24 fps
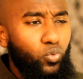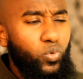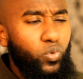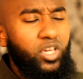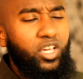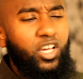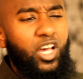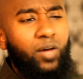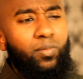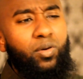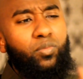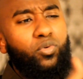We
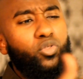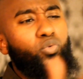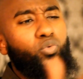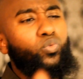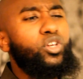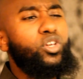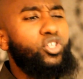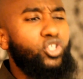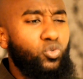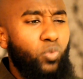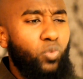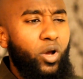can come up with
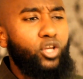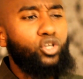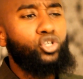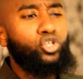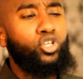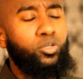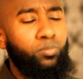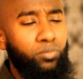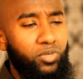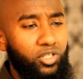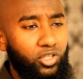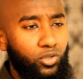reasons why you
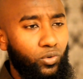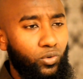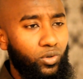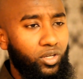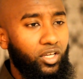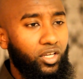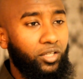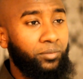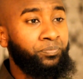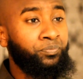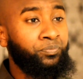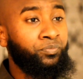shouldn't be doing
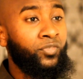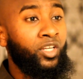it.